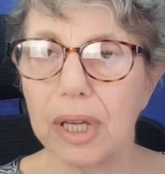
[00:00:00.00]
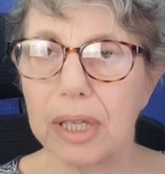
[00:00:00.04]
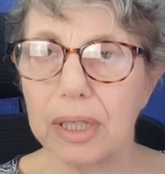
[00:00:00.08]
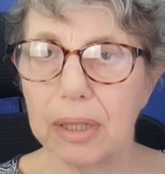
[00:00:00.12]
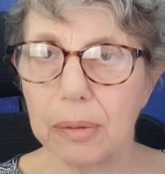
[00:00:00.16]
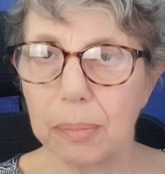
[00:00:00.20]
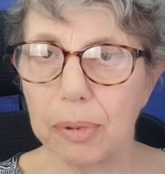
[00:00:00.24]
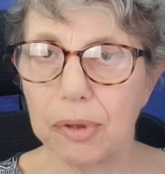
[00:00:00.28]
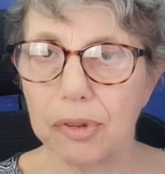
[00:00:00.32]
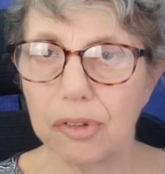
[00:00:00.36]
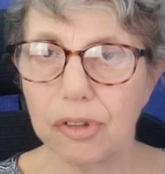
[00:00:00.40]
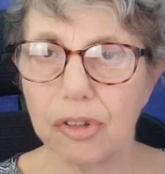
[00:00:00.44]
in
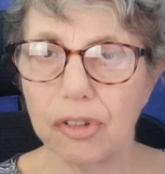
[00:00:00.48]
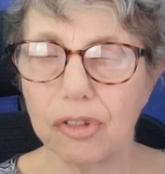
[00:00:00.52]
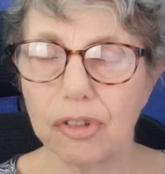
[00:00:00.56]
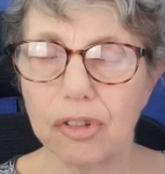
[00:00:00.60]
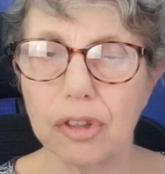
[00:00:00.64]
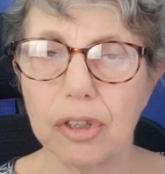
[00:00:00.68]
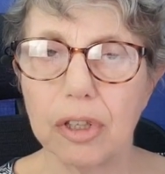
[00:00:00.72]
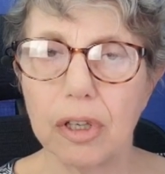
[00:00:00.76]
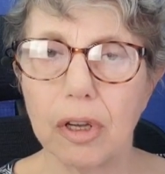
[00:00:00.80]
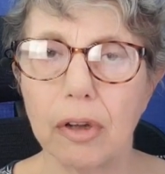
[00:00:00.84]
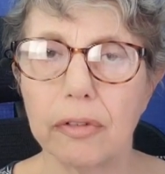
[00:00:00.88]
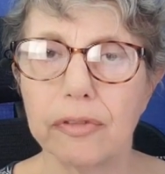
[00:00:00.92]
a
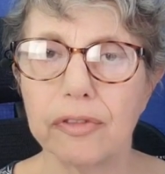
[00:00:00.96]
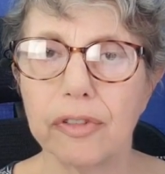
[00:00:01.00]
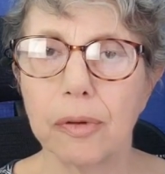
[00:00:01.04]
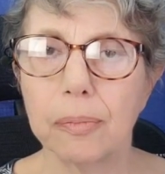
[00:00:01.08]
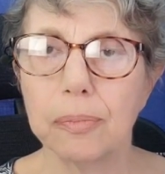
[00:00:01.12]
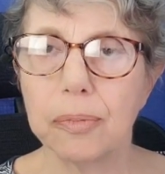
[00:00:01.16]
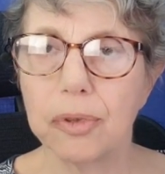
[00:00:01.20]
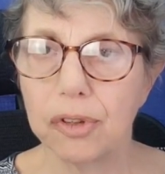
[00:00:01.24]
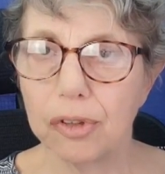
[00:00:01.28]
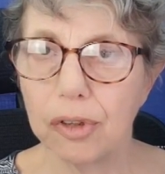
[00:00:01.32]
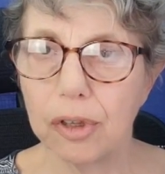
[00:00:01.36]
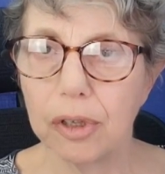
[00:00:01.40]
position of
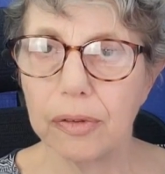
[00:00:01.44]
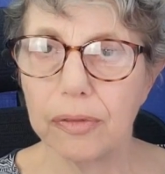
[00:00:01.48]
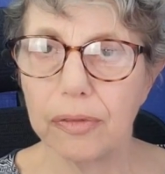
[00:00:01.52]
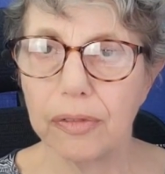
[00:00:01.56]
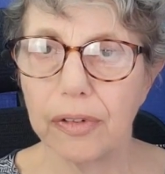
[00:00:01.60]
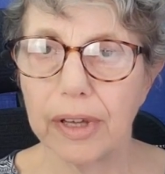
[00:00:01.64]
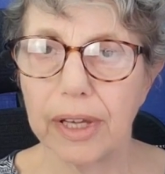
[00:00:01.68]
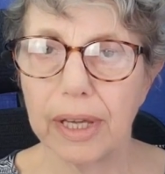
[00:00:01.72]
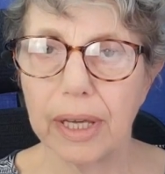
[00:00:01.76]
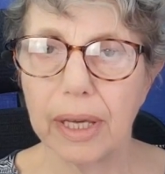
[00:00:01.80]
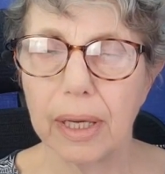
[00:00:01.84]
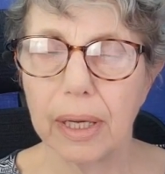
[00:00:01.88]

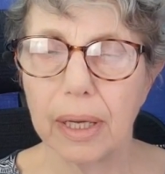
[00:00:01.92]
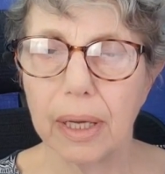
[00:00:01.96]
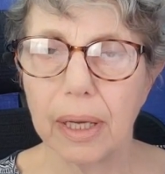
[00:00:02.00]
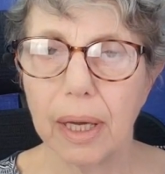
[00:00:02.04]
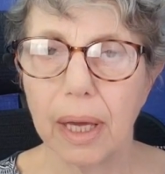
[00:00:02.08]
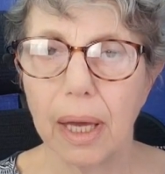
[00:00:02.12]
observing